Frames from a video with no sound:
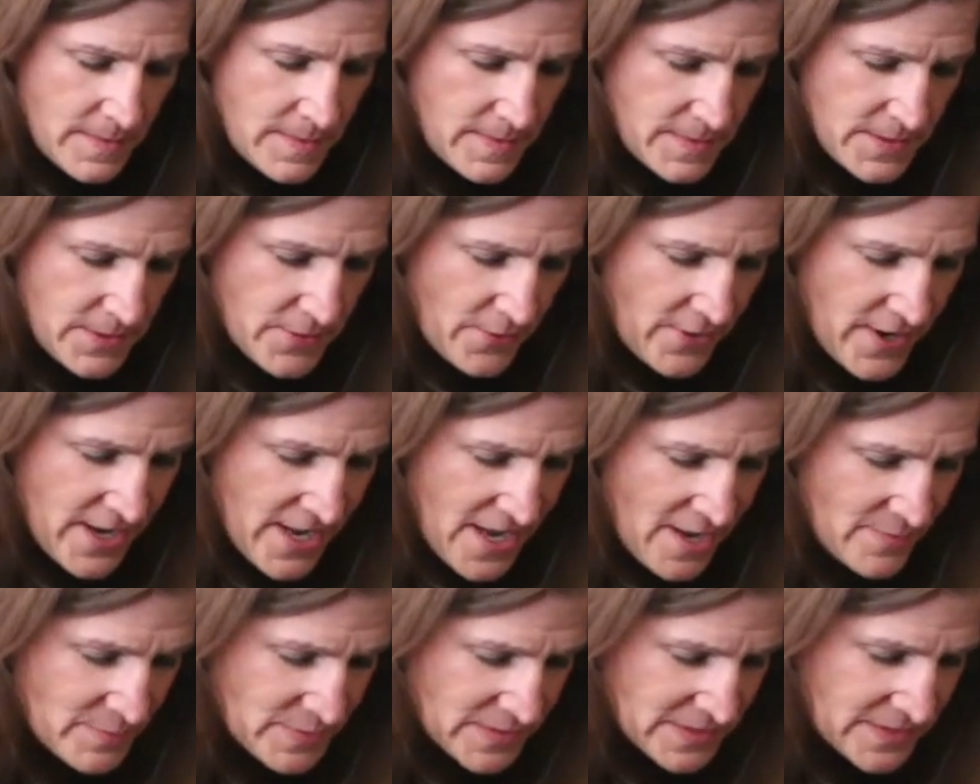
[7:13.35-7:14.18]
your
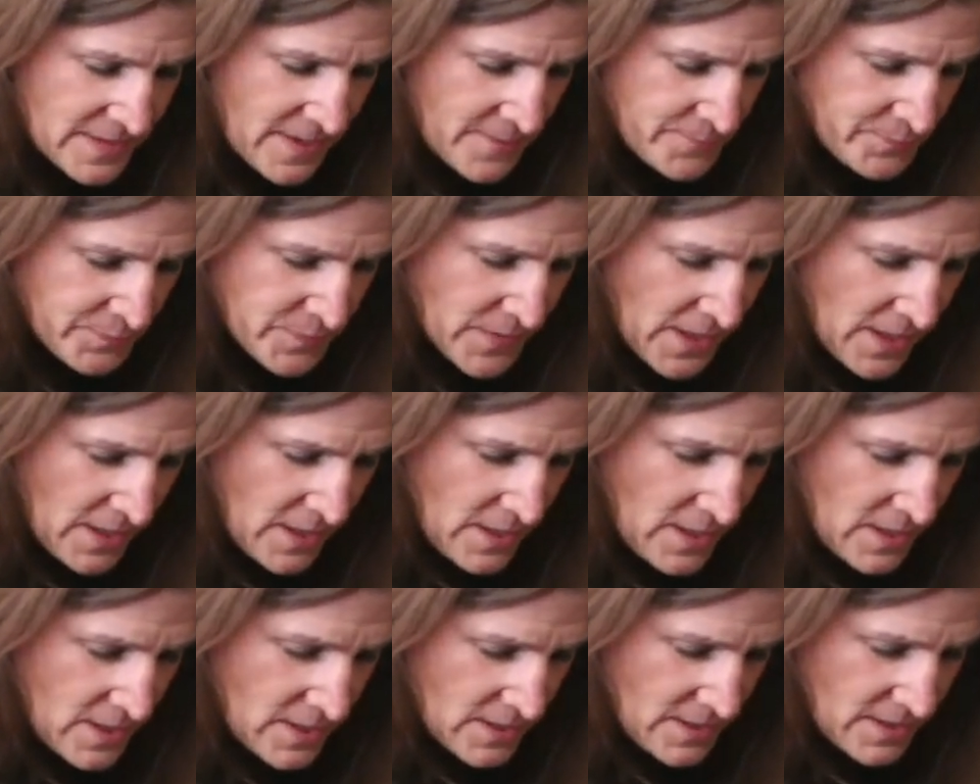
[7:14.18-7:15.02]
hips,
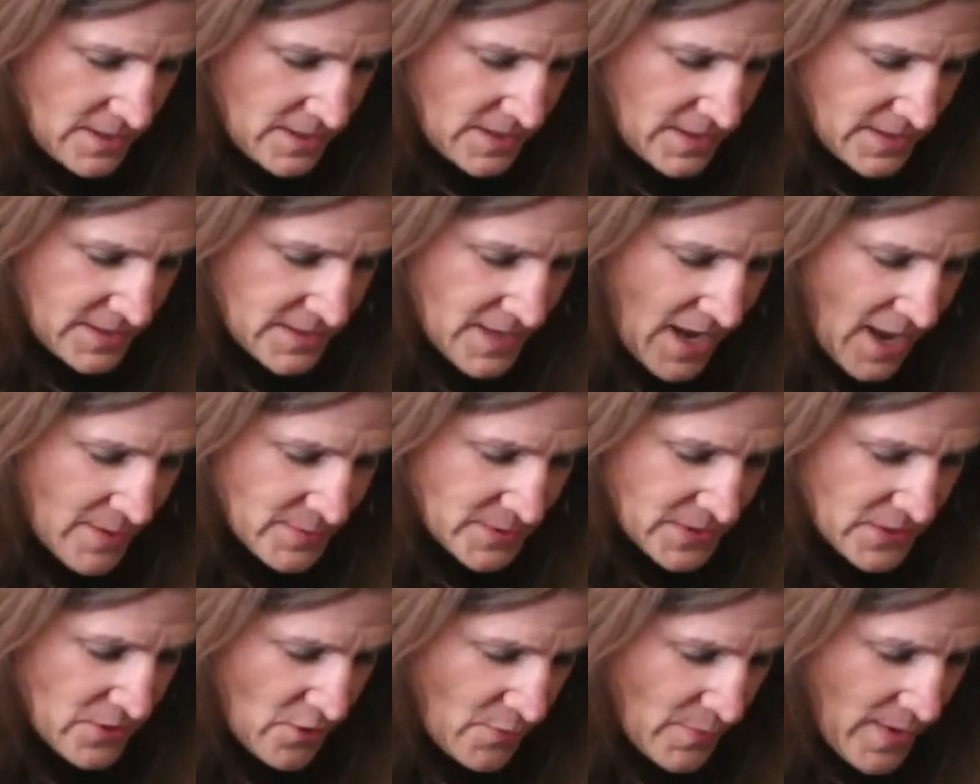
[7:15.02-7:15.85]
the
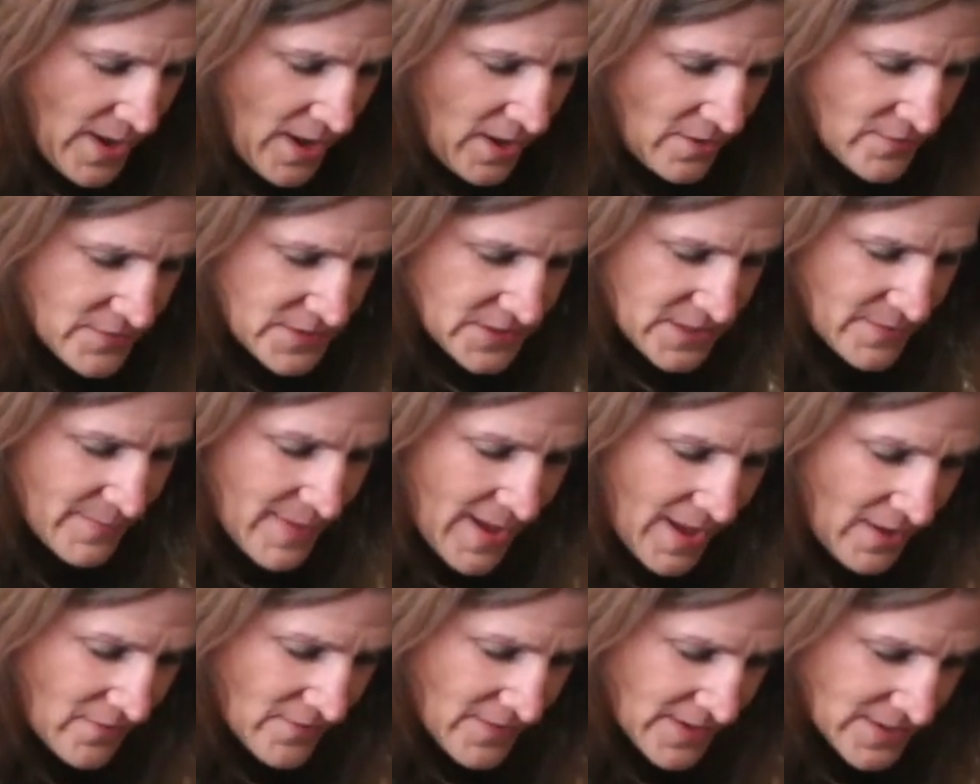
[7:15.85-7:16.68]
tops of your
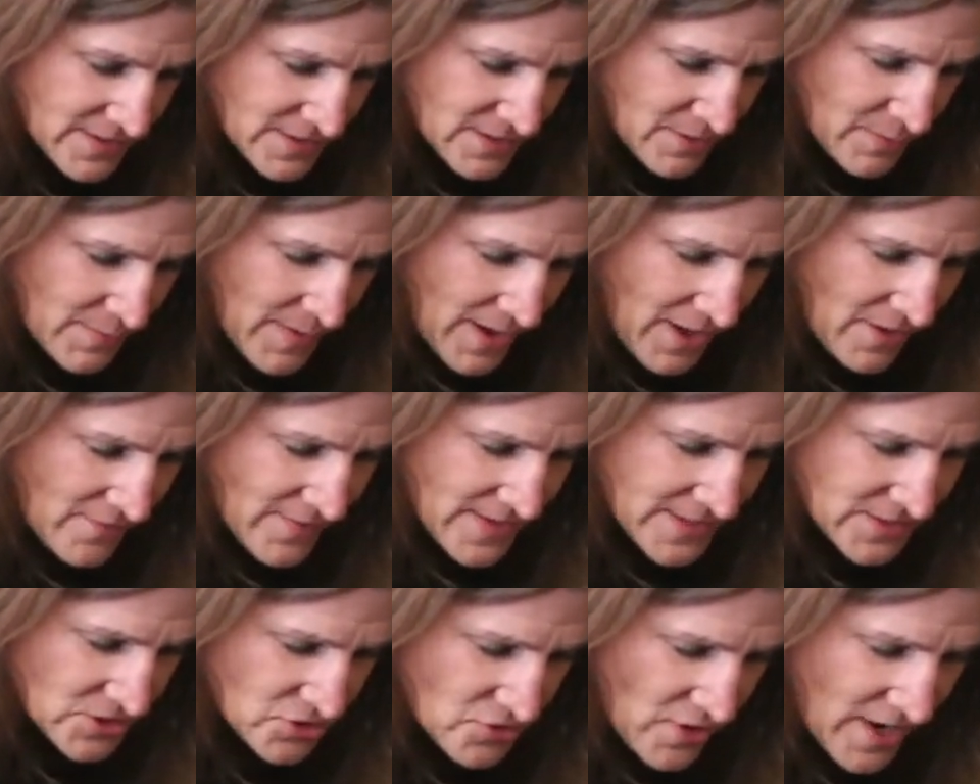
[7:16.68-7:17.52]

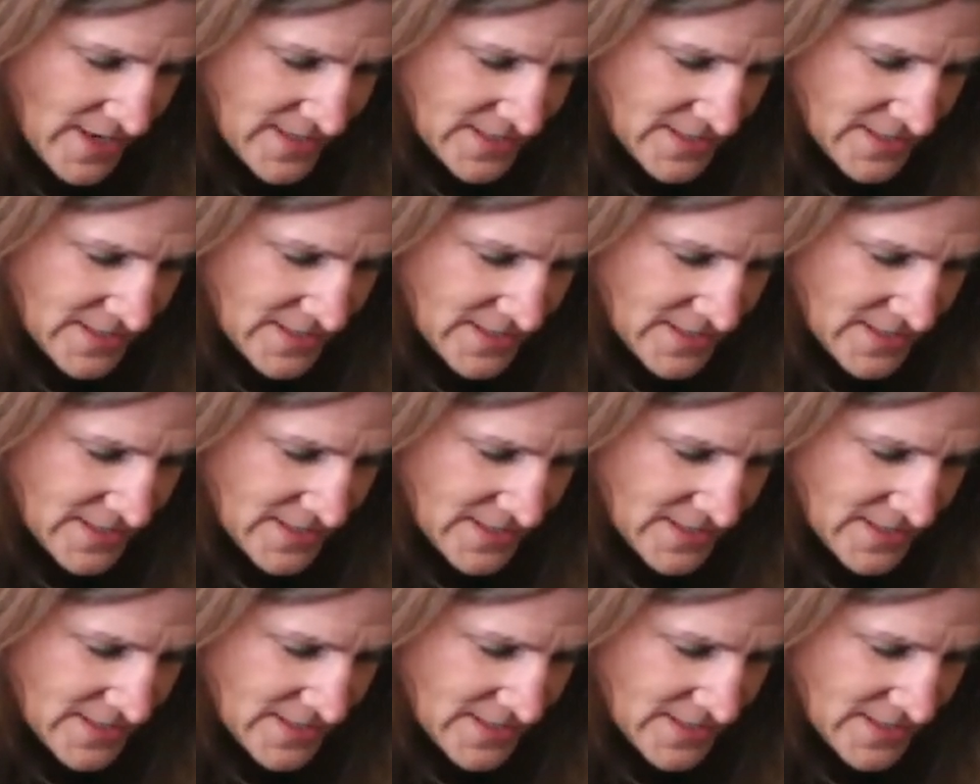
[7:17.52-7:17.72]
pelvis, trying